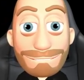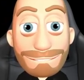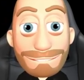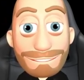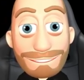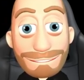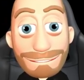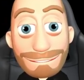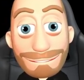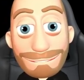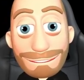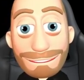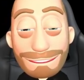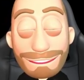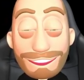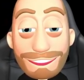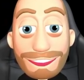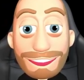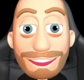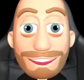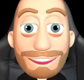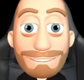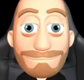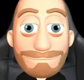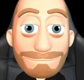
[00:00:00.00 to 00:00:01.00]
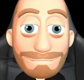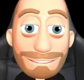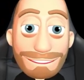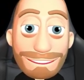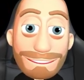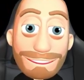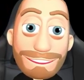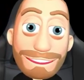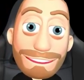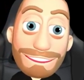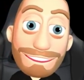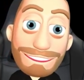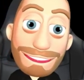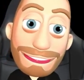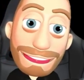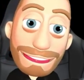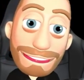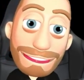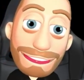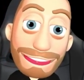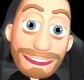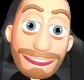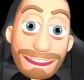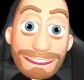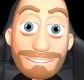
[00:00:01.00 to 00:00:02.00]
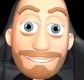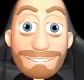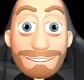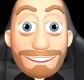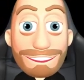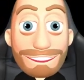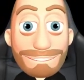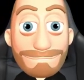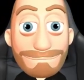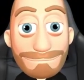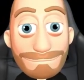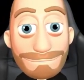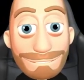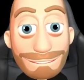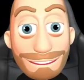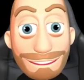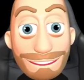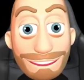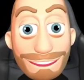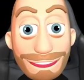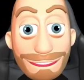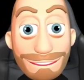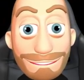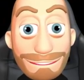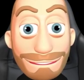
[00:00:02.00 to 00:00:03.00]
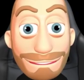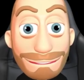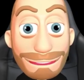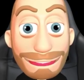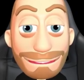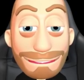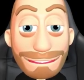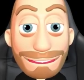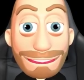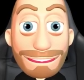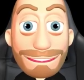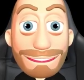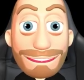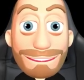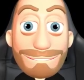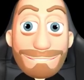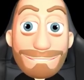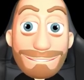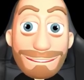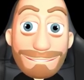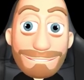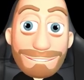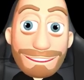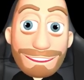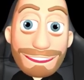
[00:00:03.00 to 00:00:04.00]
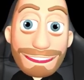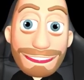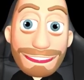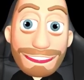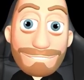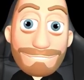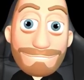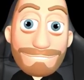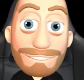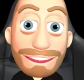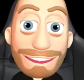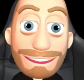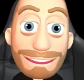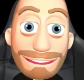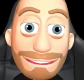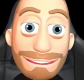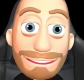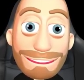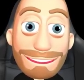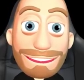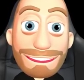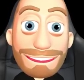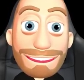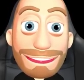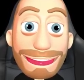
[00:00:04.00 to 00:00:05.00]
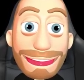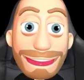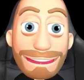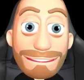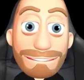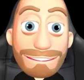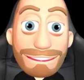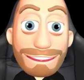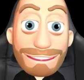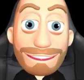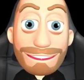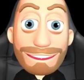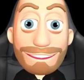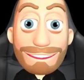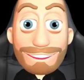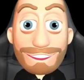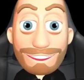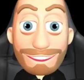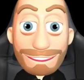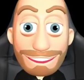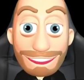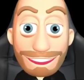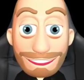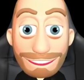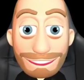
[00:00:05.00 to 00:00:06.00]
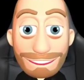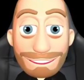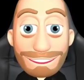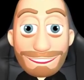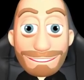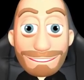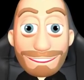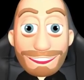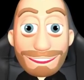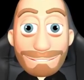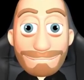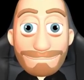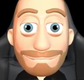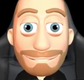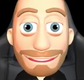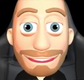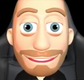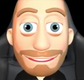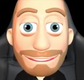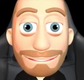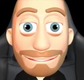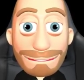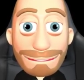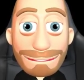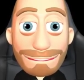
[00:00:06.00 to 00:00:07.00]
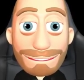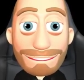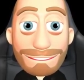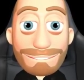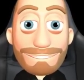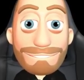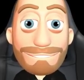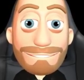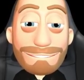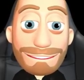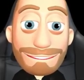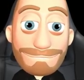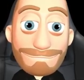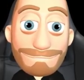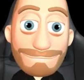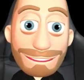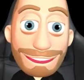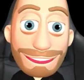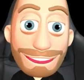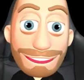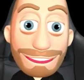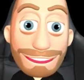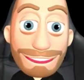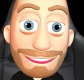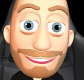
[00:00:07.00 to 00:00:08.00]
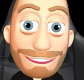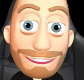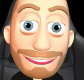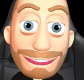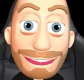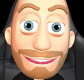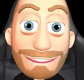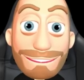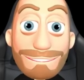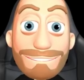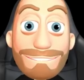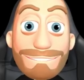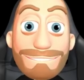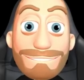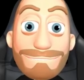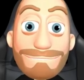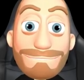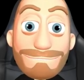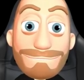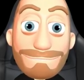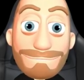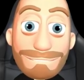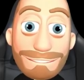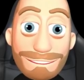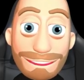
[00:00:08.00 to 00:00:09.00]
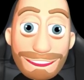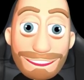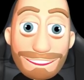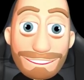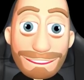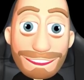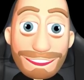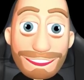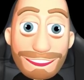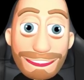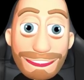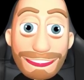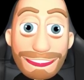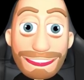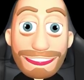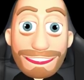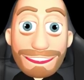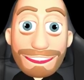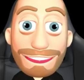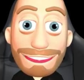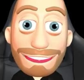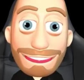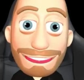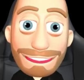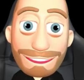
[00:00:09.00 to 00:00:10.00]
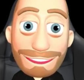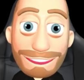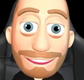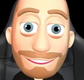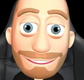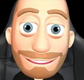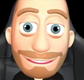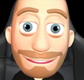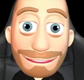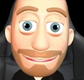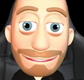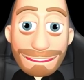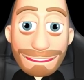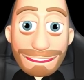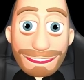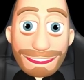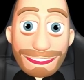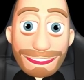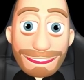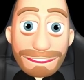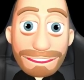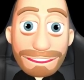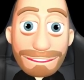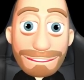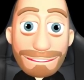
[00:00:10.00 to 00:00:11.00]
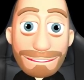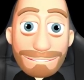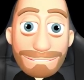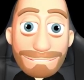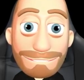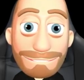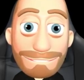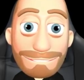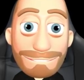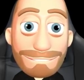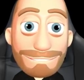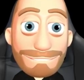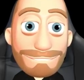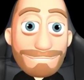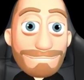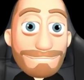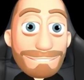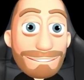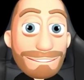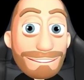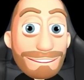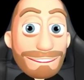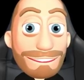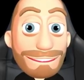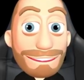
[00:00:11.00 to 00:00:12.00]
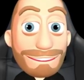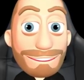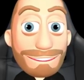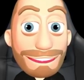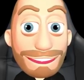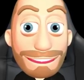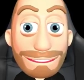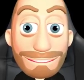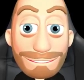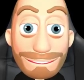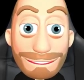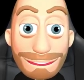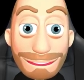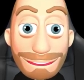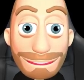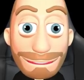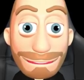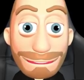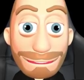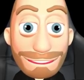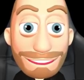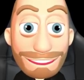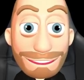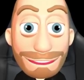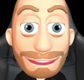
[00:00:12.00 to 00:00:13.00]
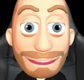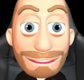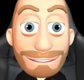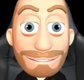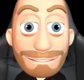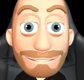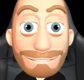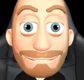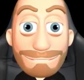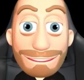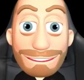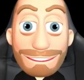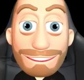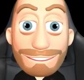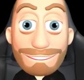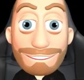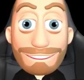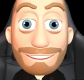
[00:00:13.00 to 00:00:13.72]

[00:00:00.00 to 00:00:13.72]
X, Y, and Z for how much and this, that, the other thing, it's going to be based on your participation in Gpool as well as this LP. So this is different